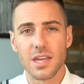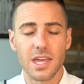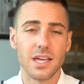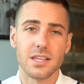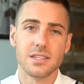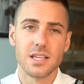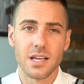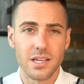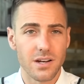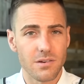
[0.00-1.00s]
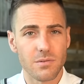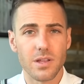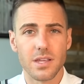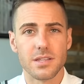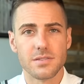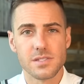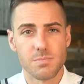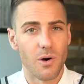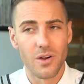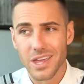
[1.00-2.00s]
kid, you know, really
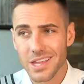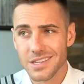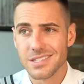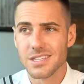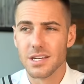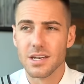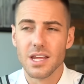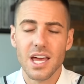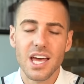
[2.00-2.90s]
small kids, and